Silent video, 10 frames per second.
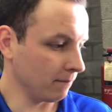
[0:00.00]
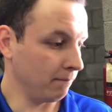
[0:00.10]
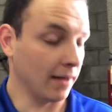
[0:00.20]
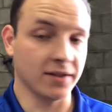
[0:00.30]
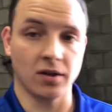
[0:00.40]

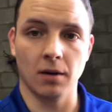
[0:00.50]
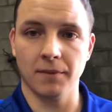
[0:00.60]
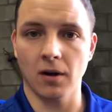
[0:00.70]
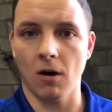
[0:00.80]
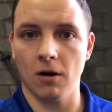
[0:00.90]
About to start up
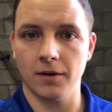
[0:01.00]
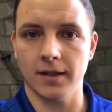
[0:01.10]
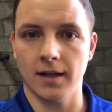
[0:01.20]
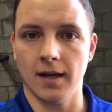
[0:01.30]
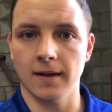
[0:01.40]
the car
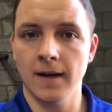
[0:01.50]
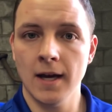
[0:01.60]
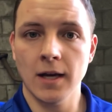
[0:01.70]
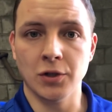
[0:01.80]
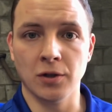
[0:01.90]
and
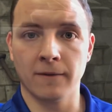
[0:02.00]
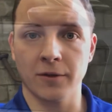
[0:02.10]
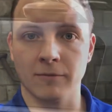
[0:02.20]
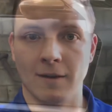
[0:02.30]
do the first